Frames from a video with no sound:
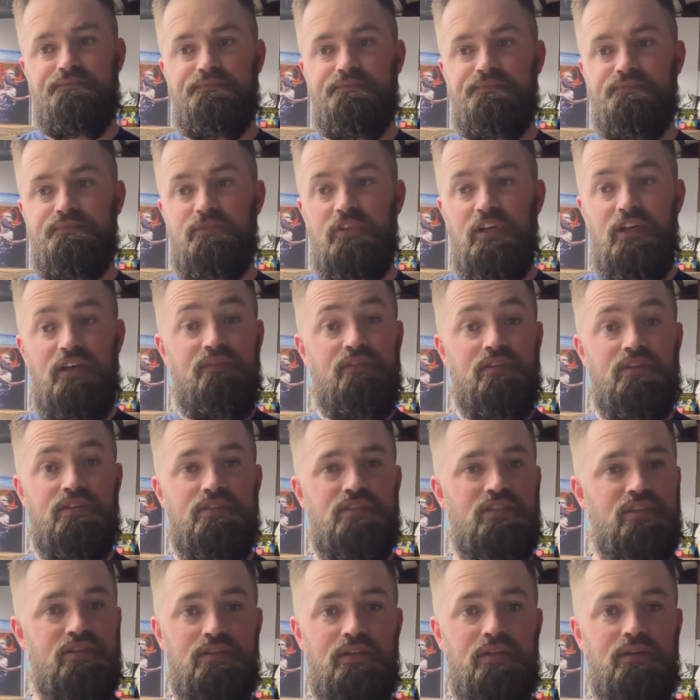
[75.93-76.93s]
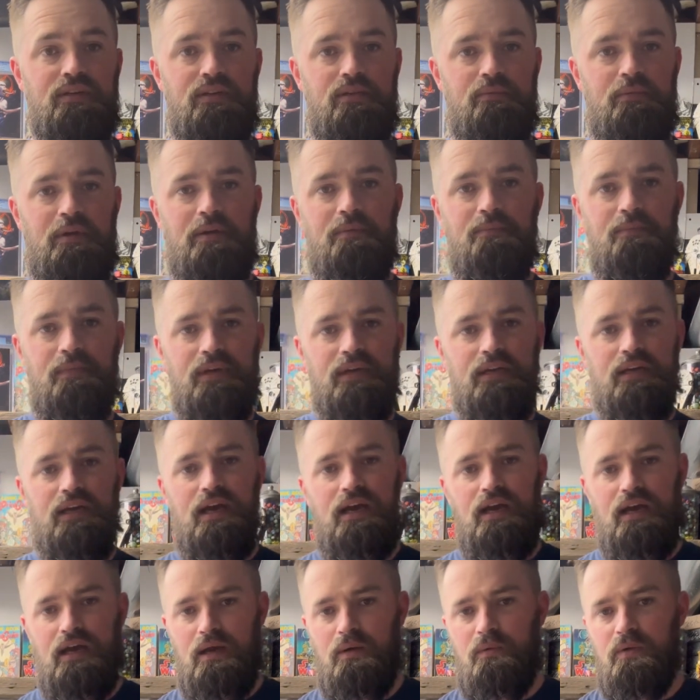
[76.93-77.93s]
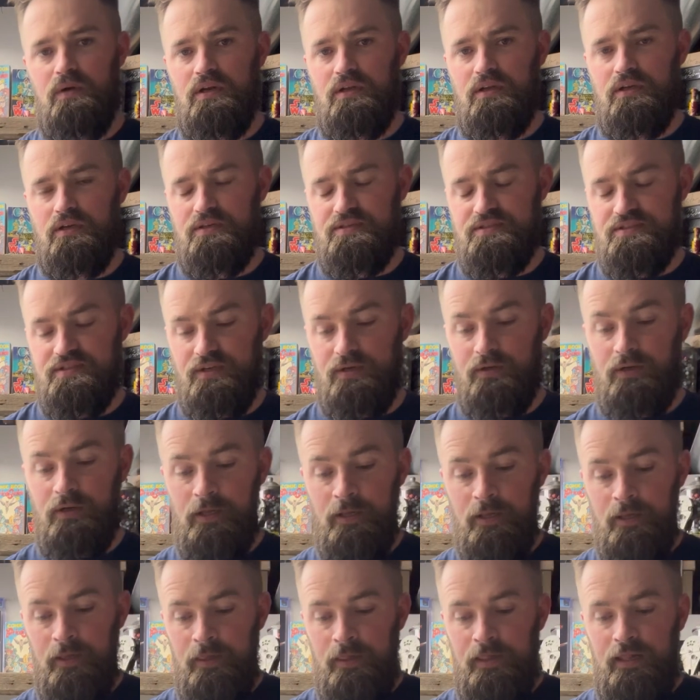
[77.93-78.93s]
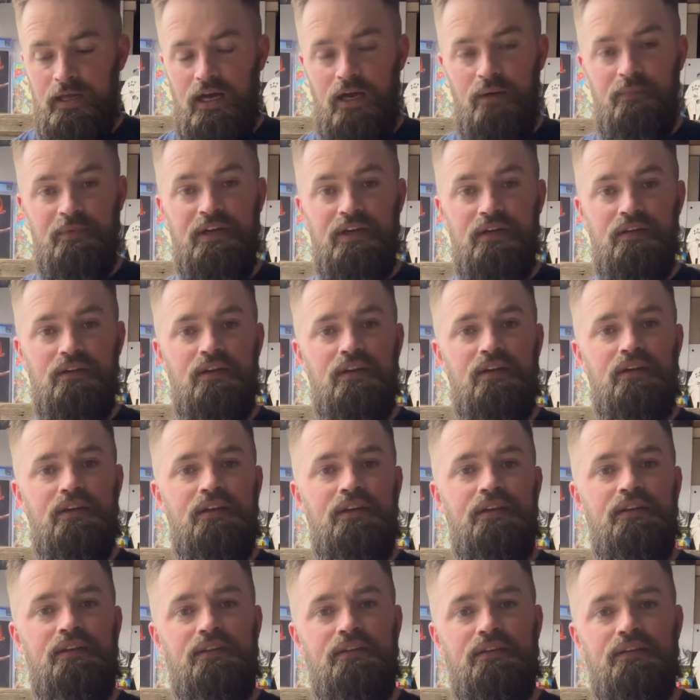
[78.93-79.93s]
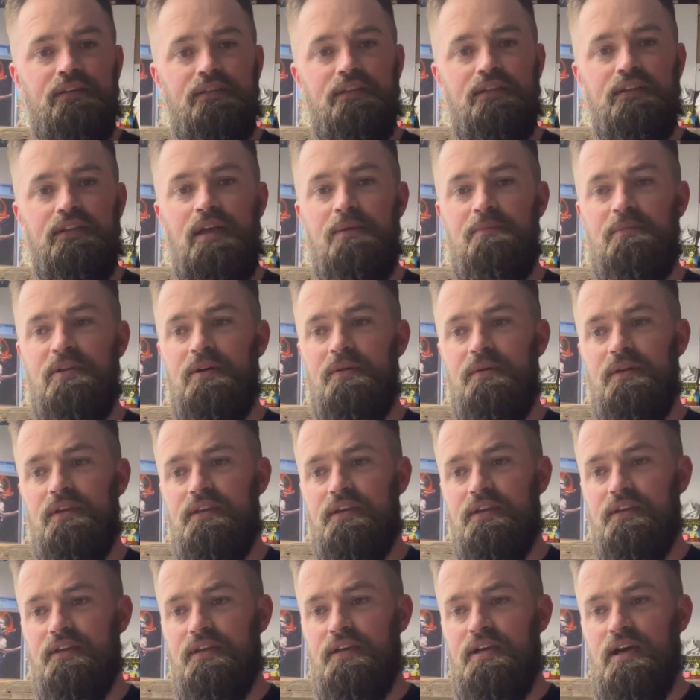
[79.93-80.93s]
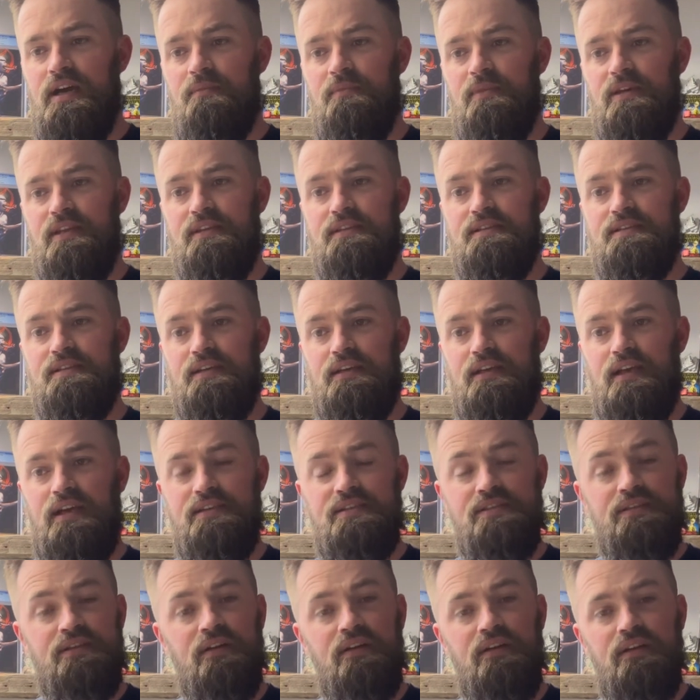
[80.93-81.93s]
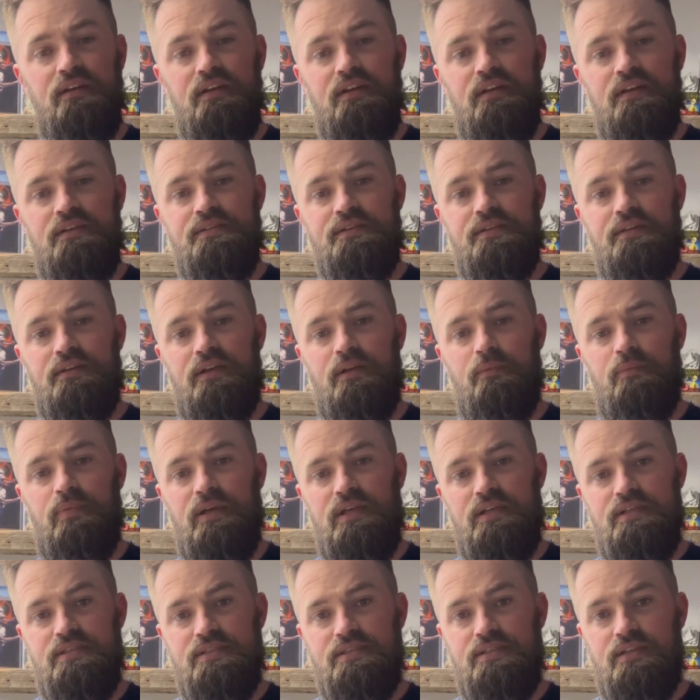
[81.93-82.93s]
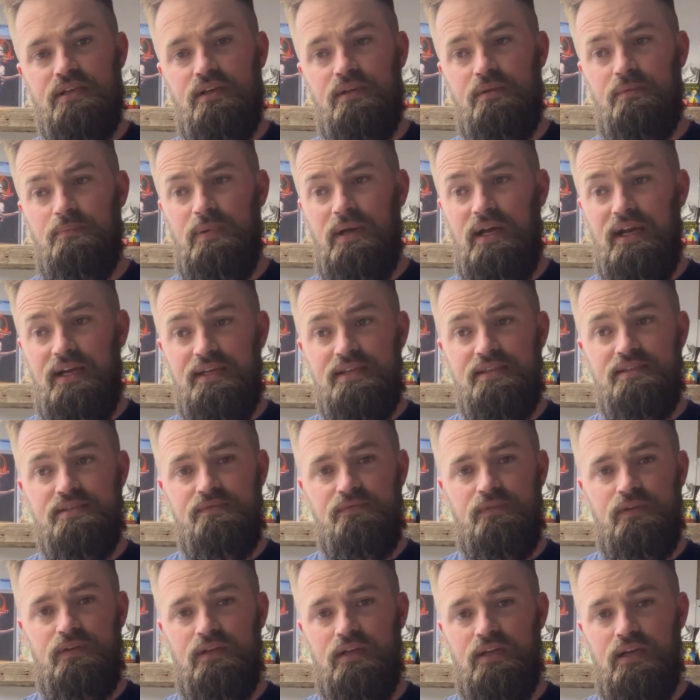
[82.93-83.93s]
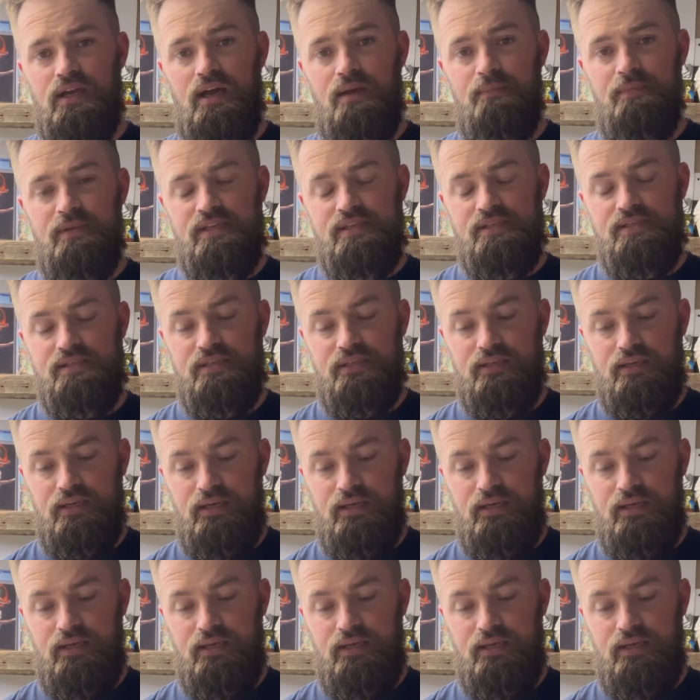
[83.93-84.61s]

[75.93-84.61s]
whatever, just learning about them. I want to learn. So I'm here to learn. Let me know what you think in the comments. I started an Instagram page. It's called Pockets Full of Comics.